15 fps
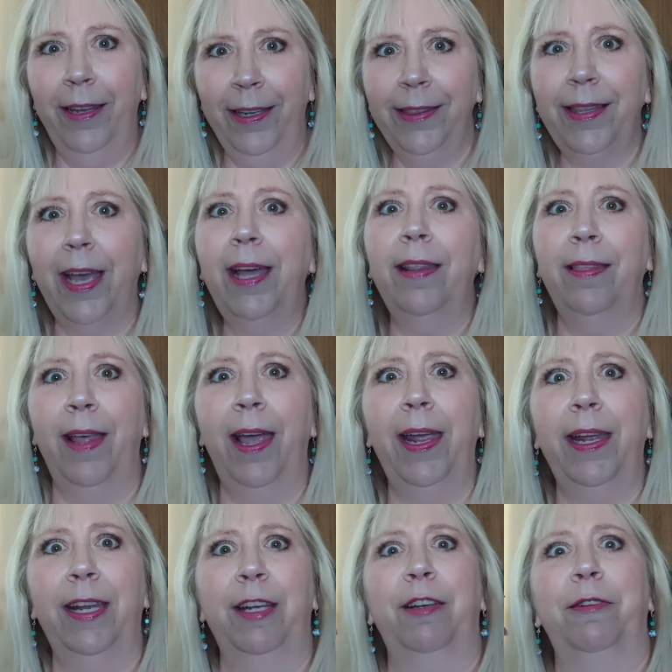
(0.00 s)
hit that
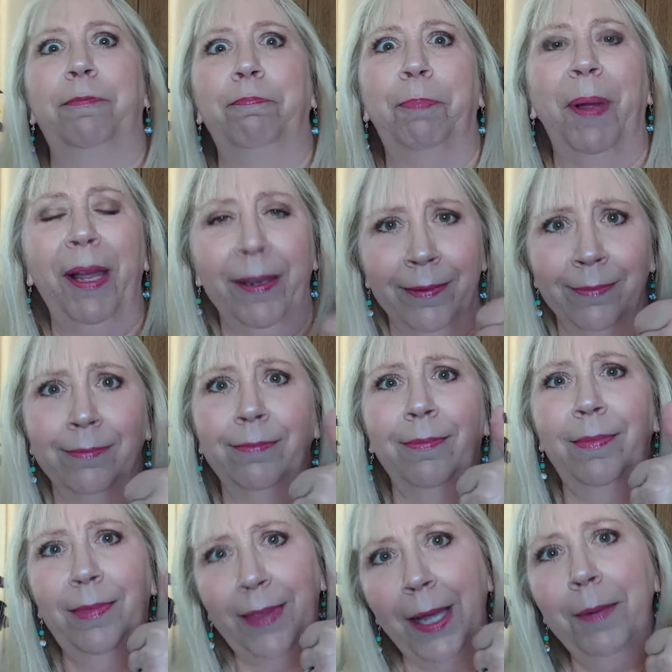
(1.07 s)
like button.
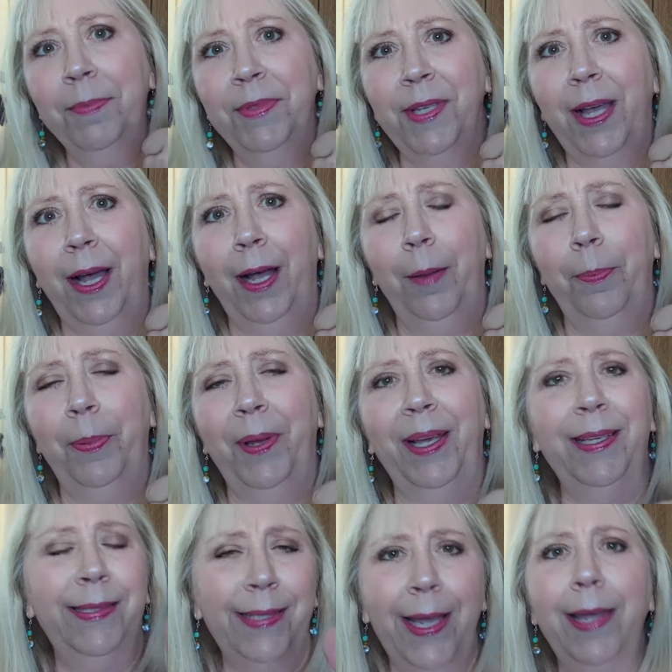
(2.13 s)
Thumbs up.
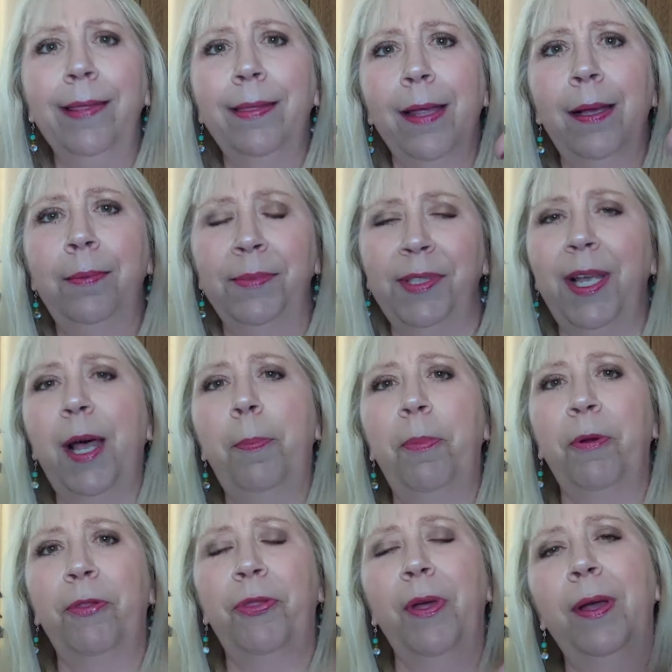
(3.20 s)
I say thumbs
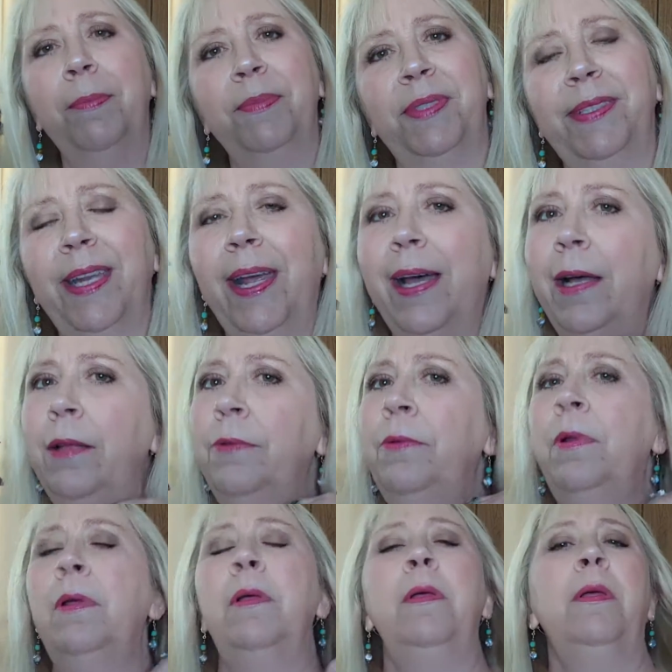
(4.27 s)
up or thumbs
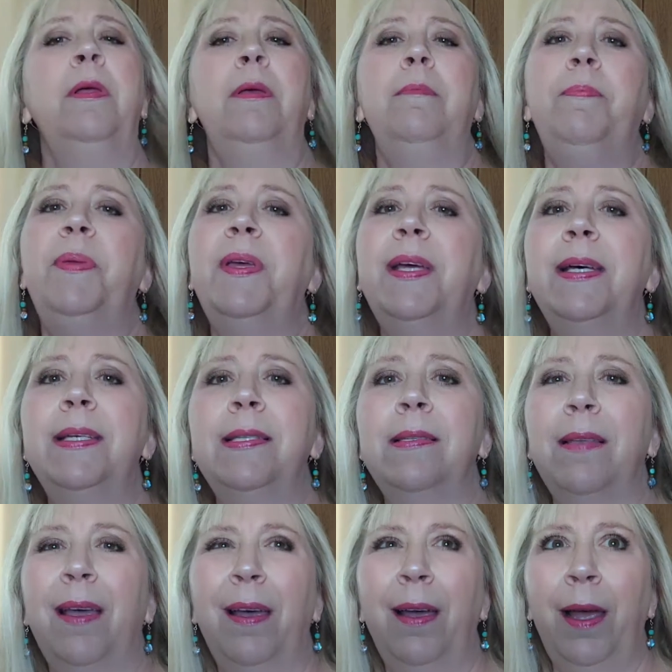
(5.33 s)
down
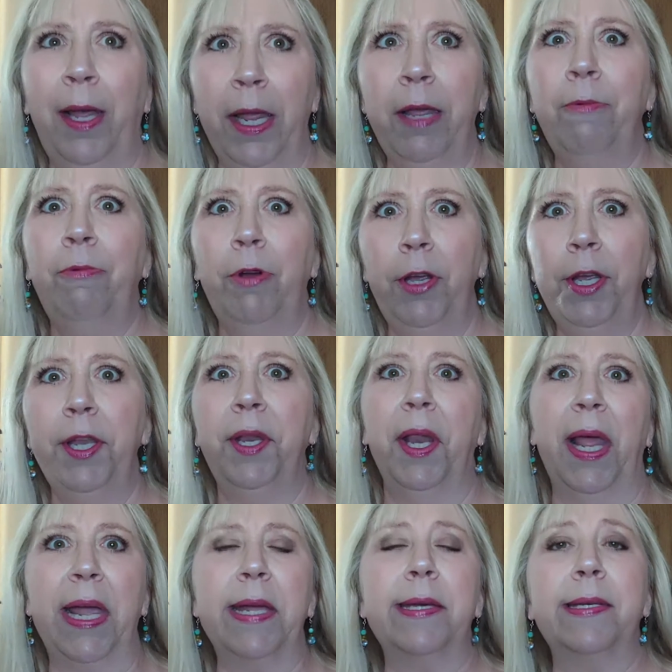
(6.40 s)
because I
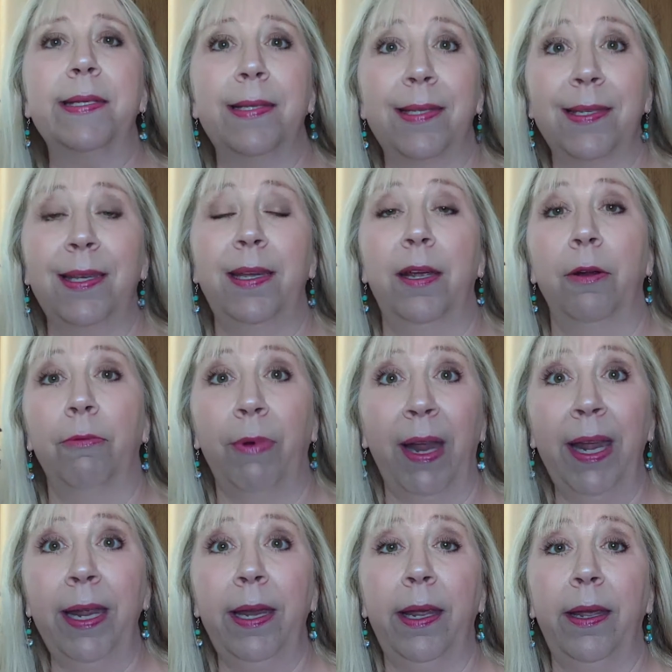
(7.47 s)
would like to see it
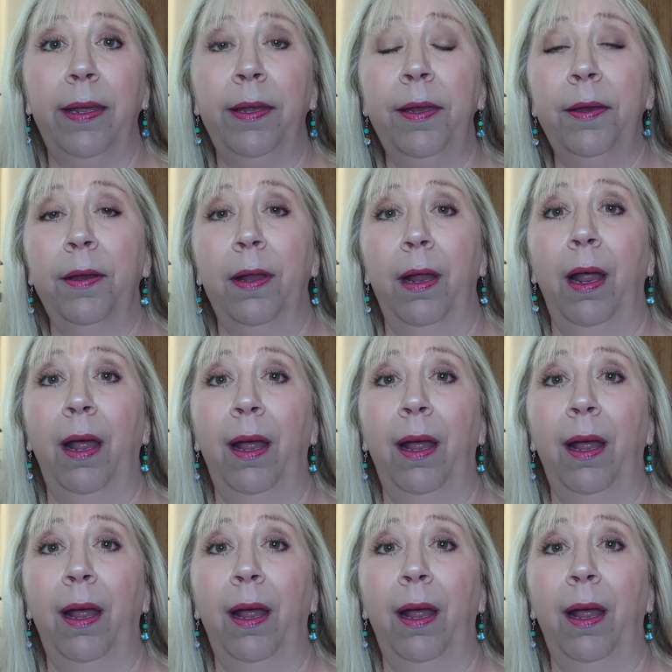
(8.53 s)
rated.